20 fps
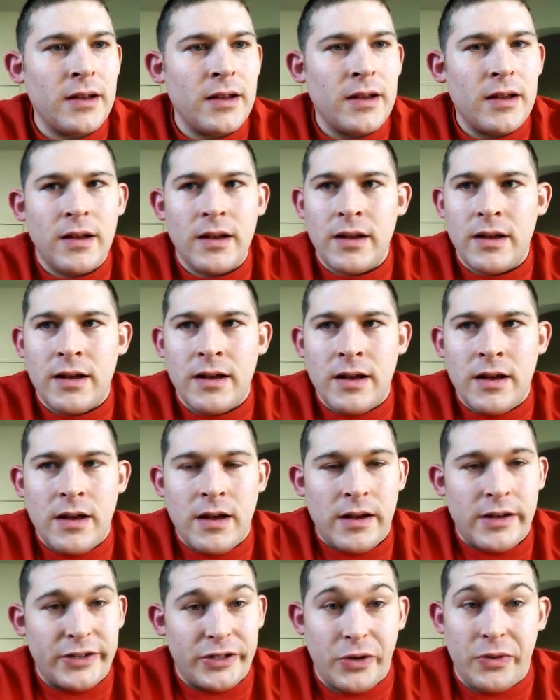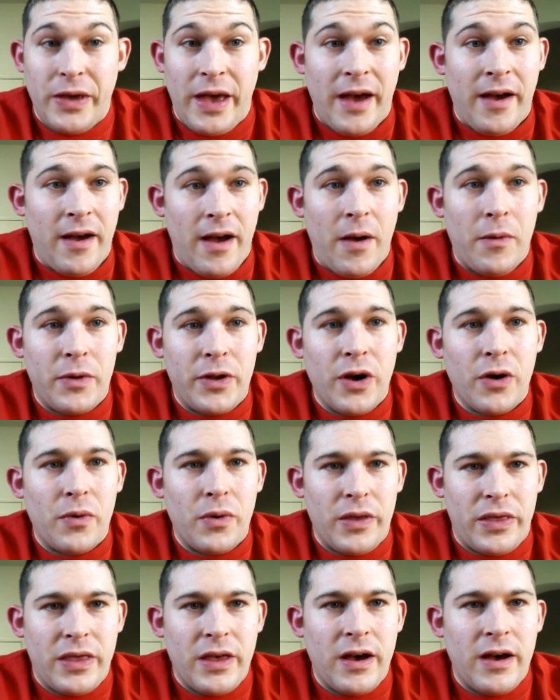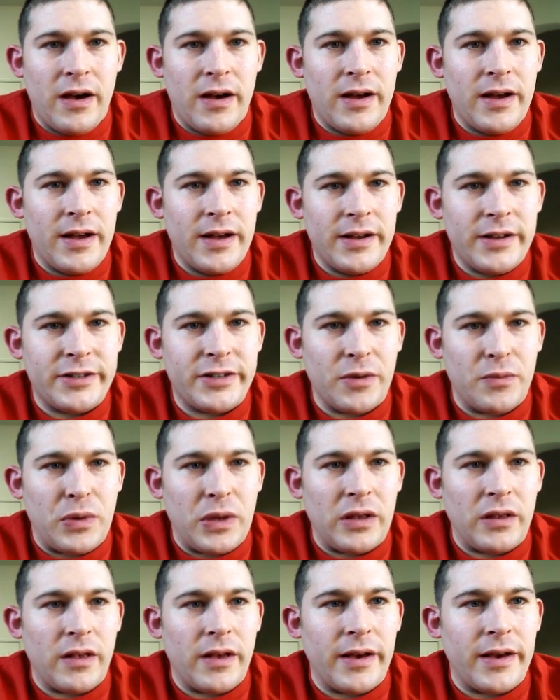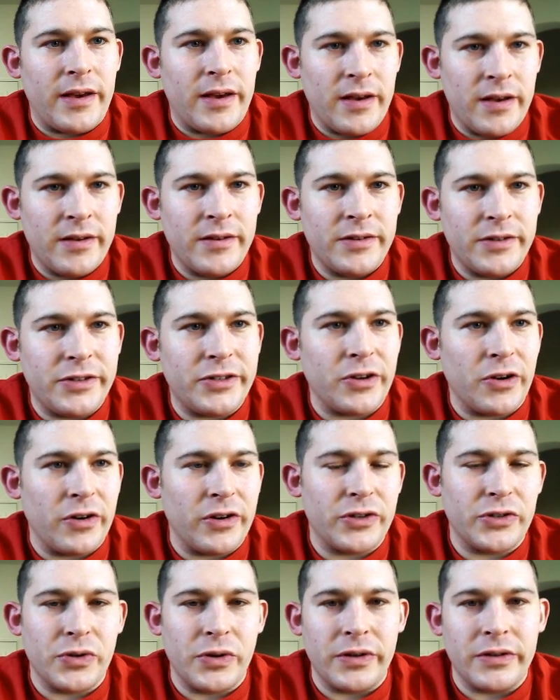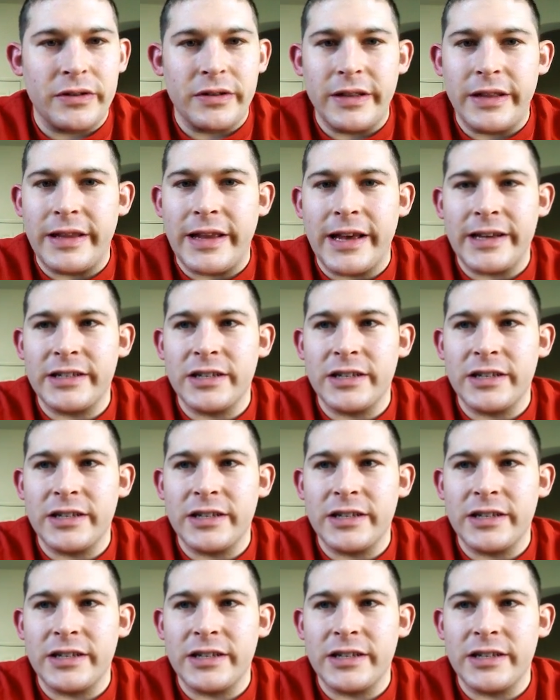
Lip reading: So yeah, I would go with something like starting strength of the Texas method.